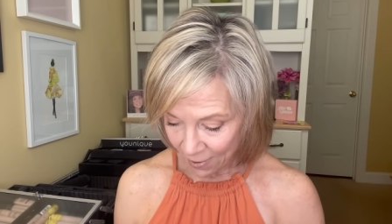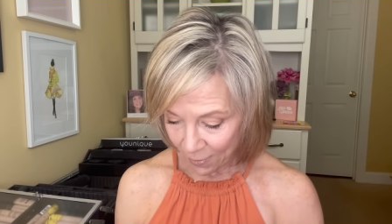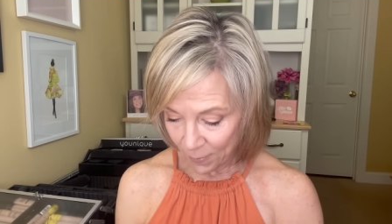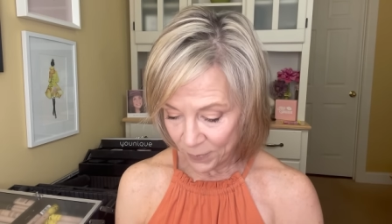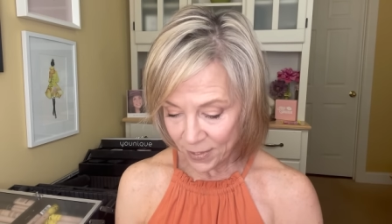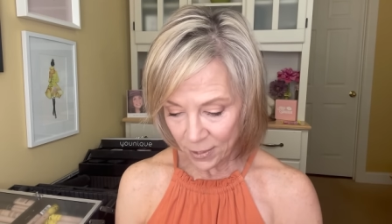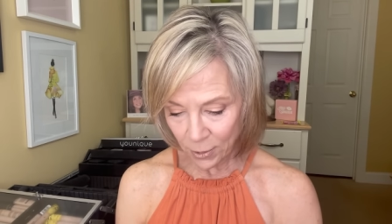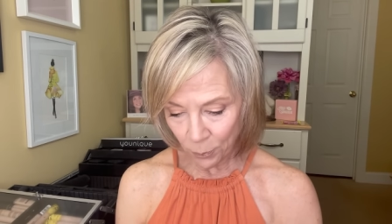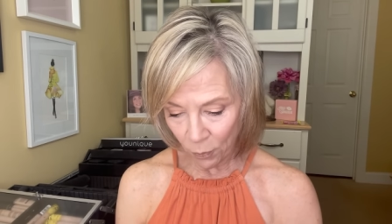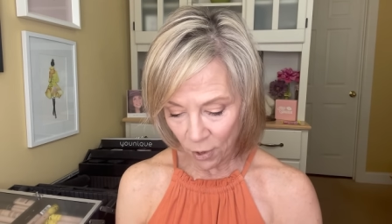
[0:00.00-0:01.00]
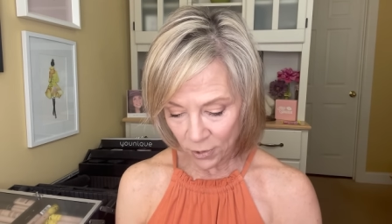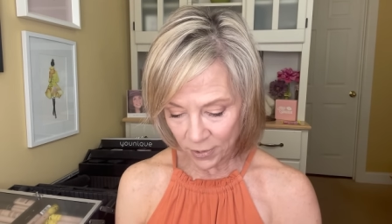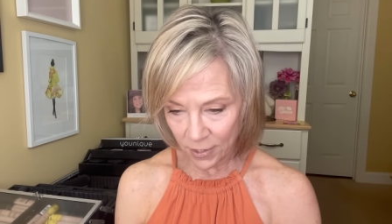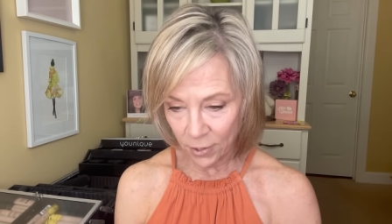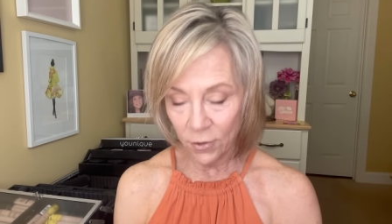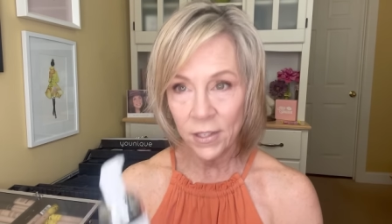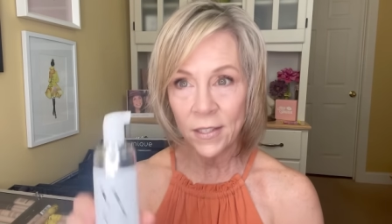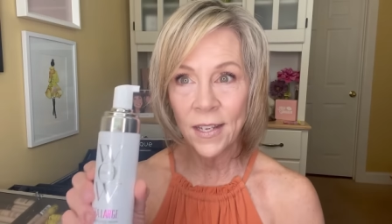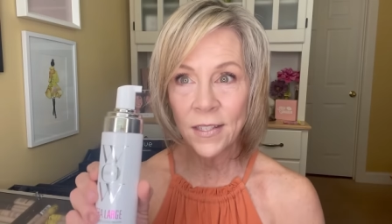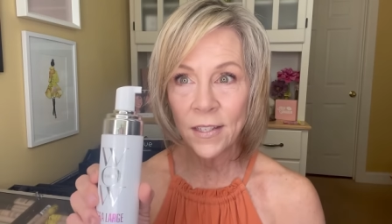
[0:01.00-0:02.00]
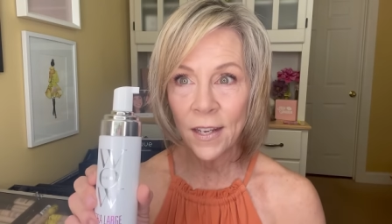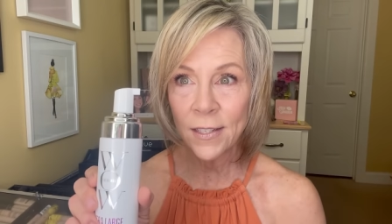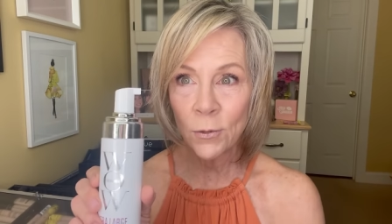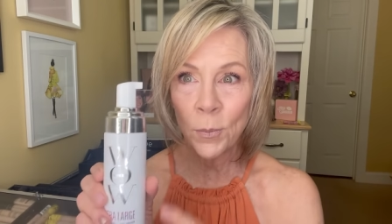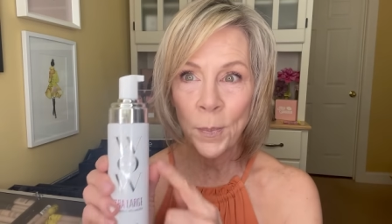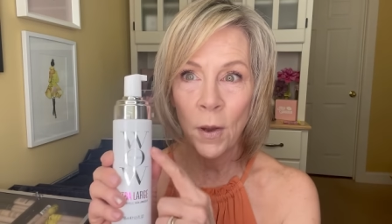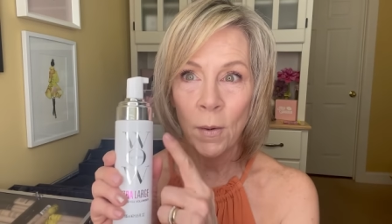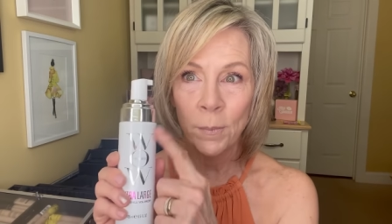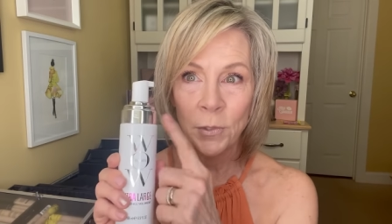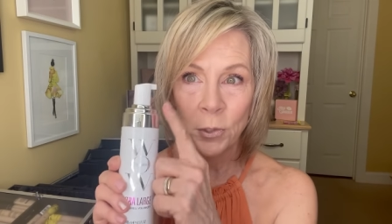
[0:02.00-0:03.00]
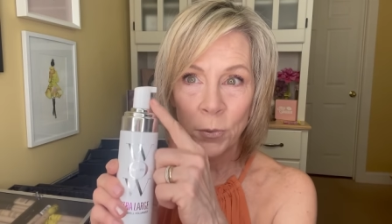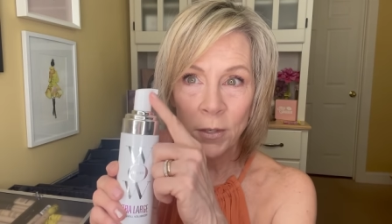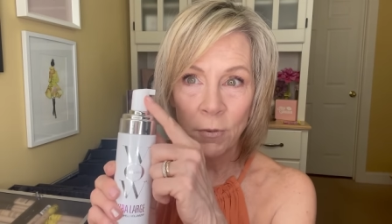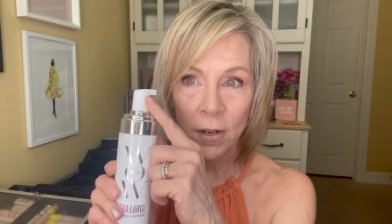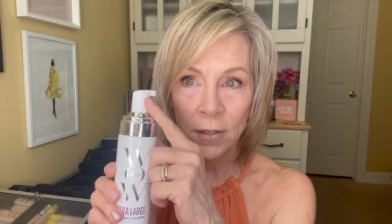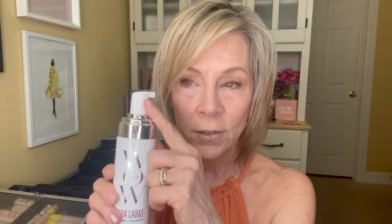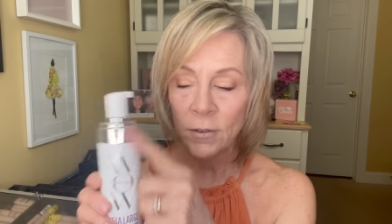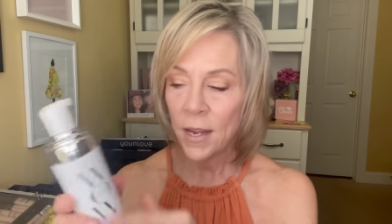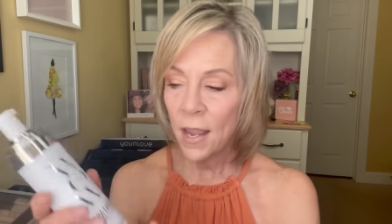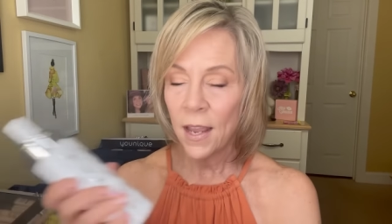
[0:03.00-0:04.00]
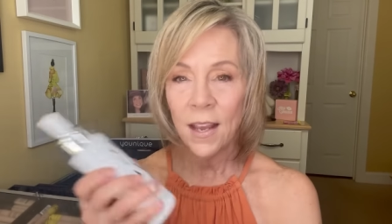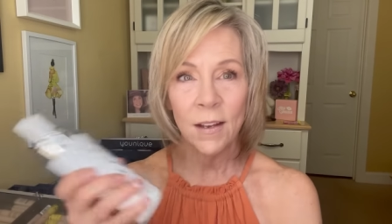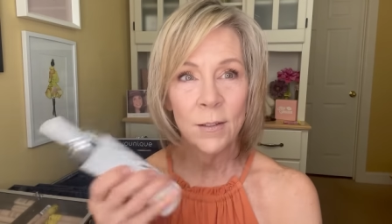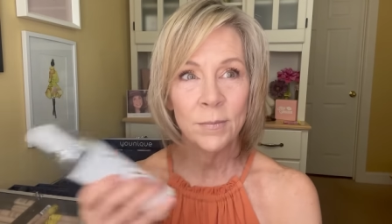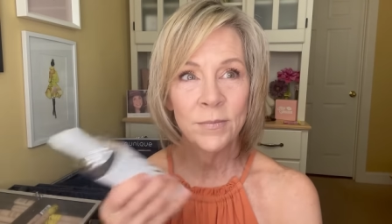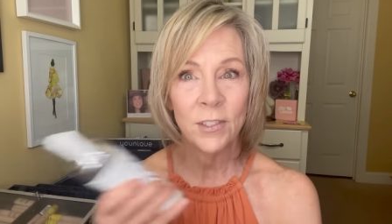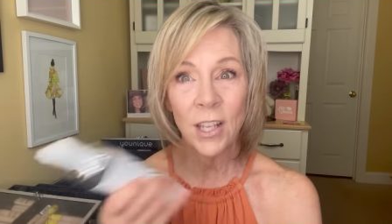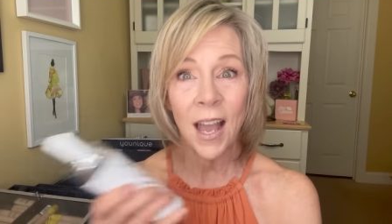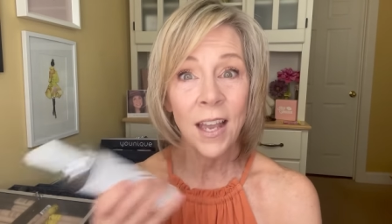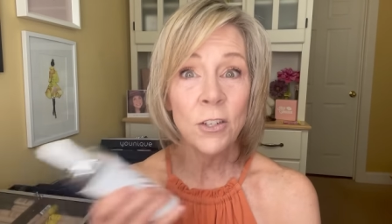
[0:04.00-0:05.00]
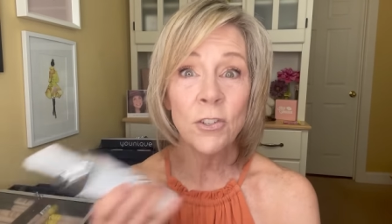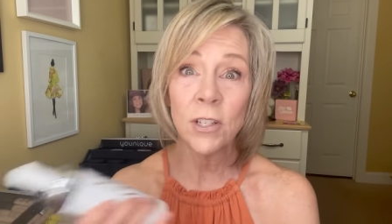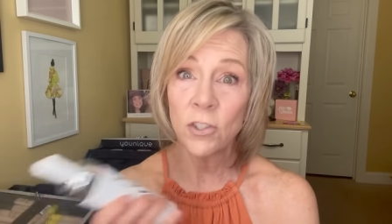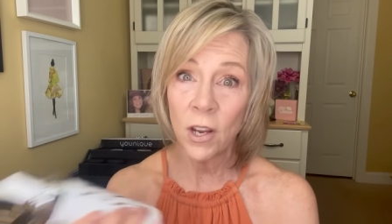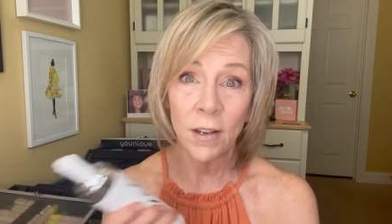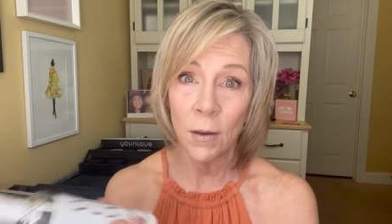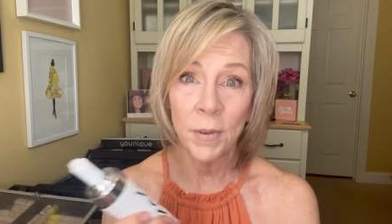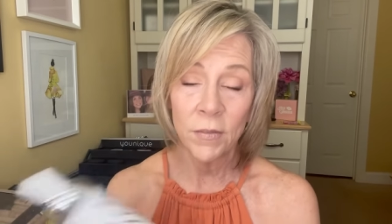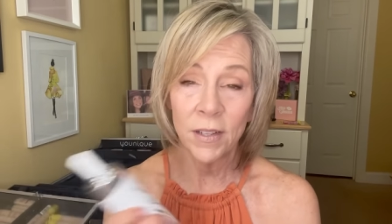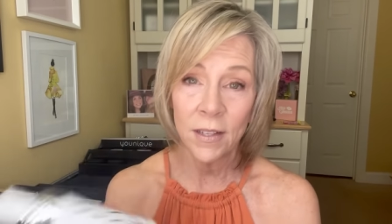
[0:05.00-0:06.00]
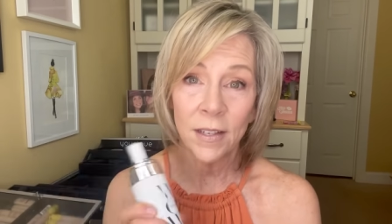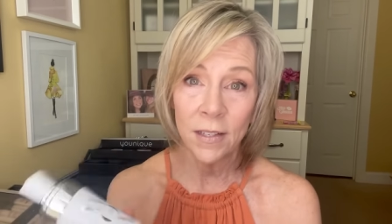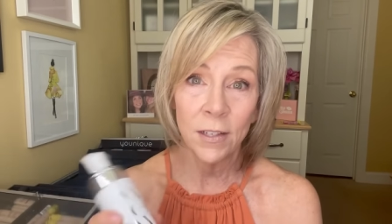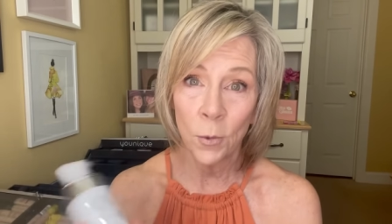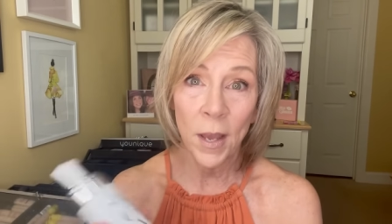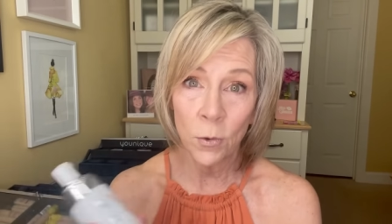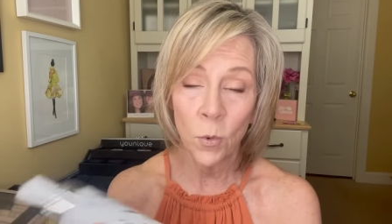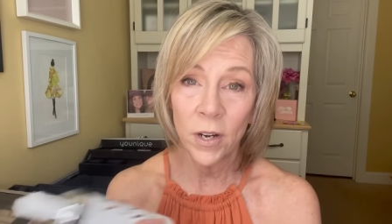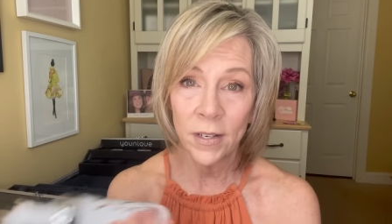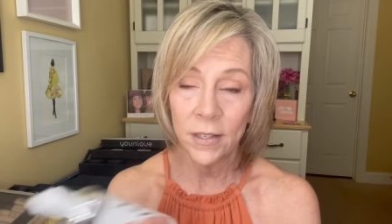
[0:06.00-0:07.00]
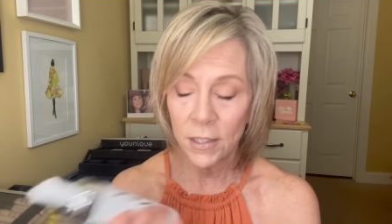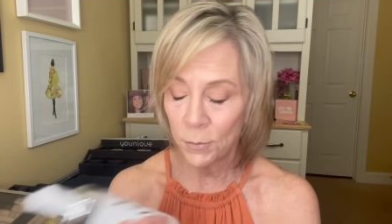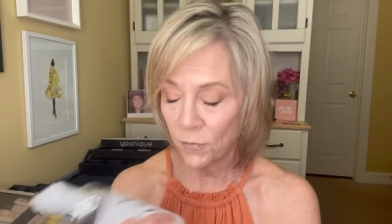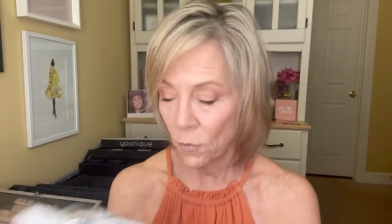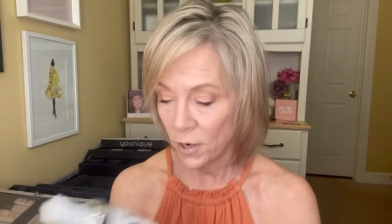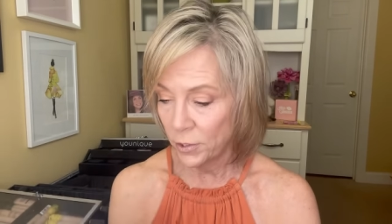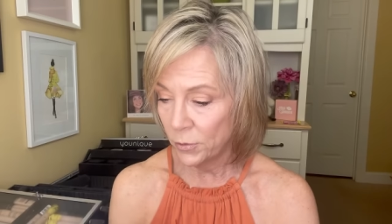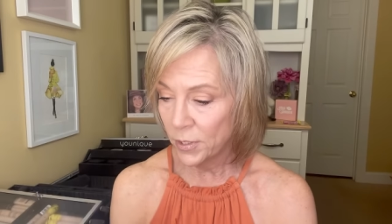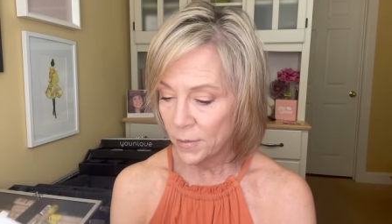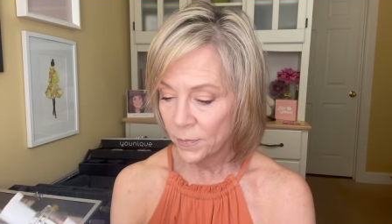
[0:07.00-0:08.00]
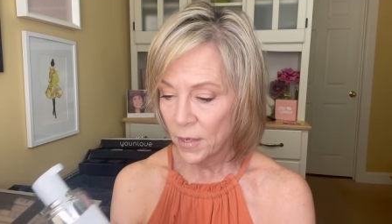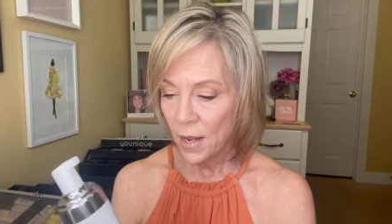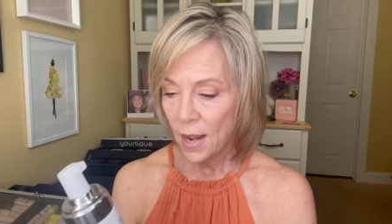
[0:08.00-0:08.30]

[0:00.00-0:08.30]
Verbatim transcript: Um, this is the product here. It has a nice little pump to it right here. Um, I usually shake up everything, no matter what it is, before I use it.